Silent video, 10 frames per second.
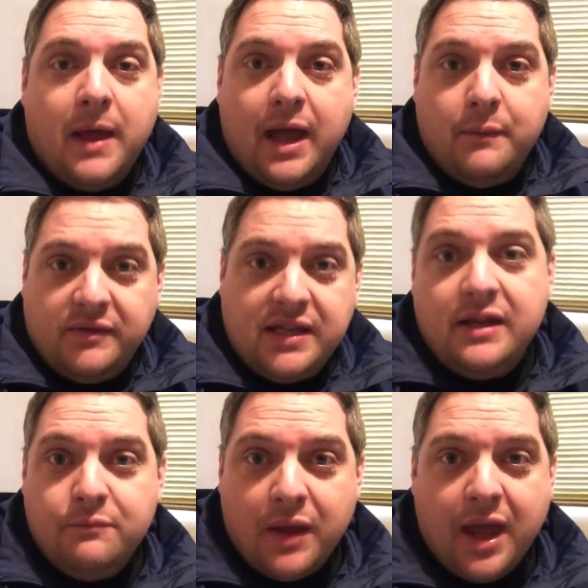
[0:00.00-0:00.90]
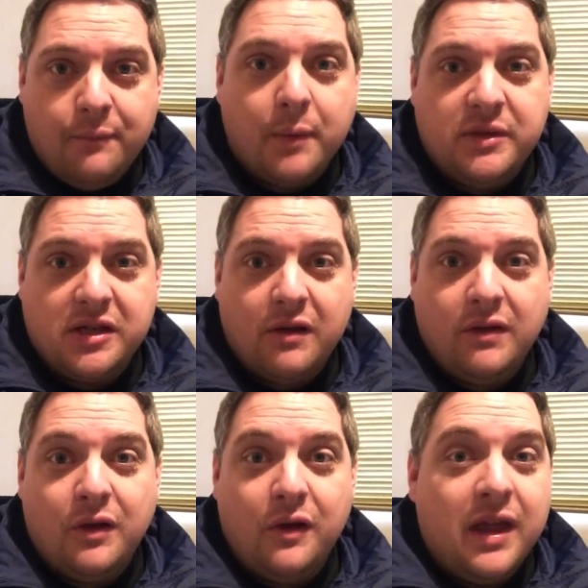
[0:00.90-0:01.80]
Um, I've seen uh, Bobbi
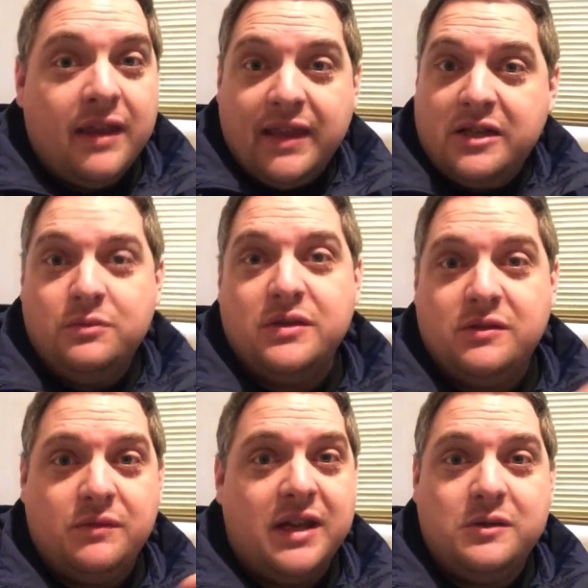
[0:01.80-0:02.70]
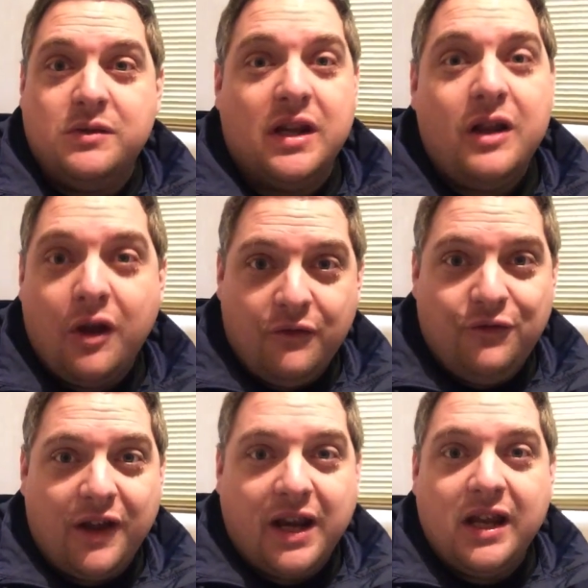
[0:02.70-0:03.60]
Tyler a lot. This was this was a lot of
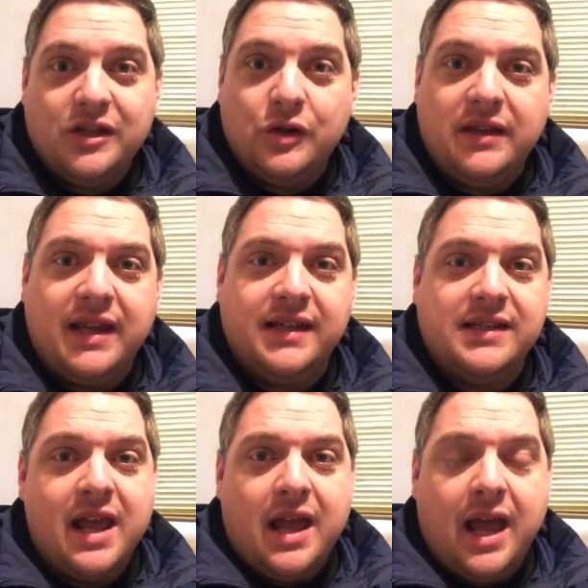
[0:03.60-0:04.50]
fun. I enjoyed this.